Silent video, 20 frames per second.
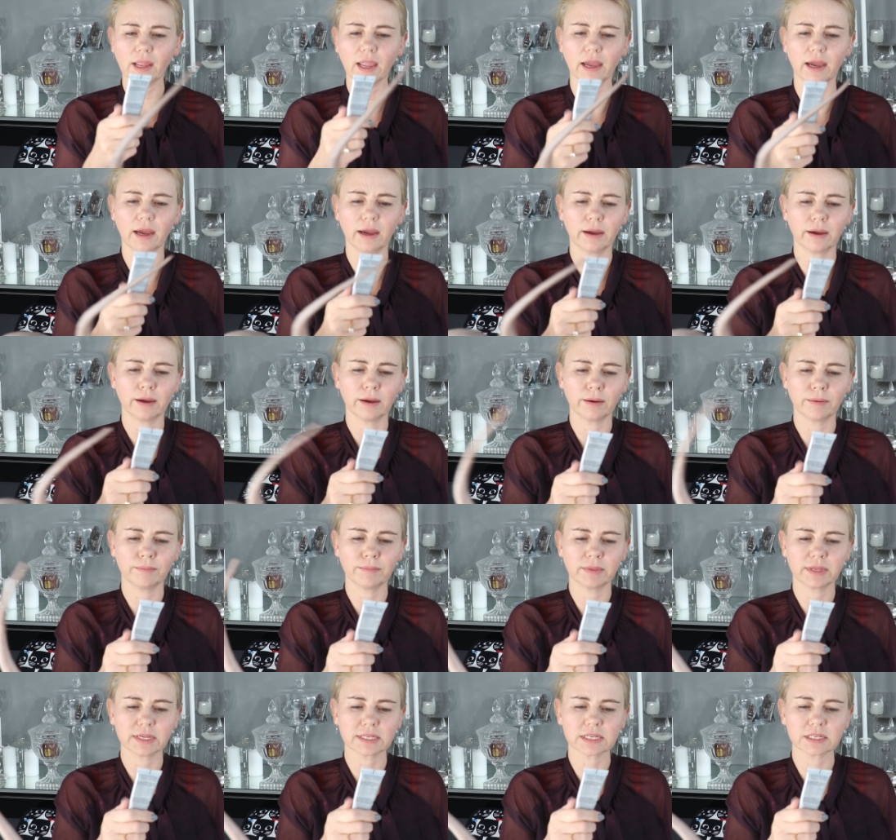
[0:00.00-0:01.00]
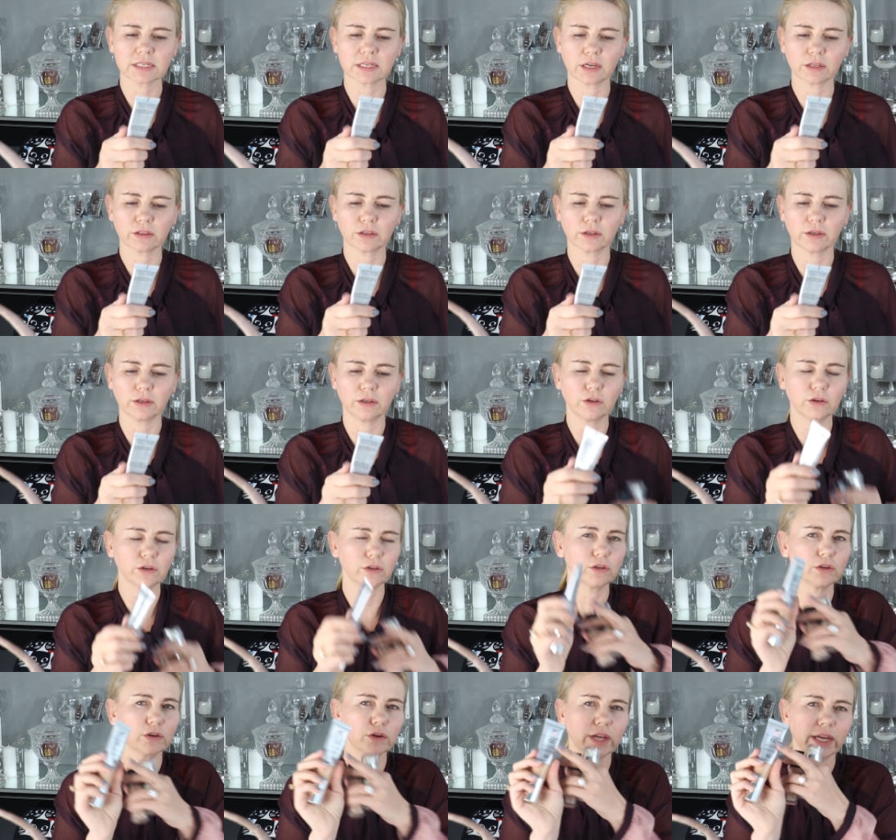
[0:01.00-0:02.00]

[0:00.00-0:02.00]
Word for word: Um, this is not the, you, you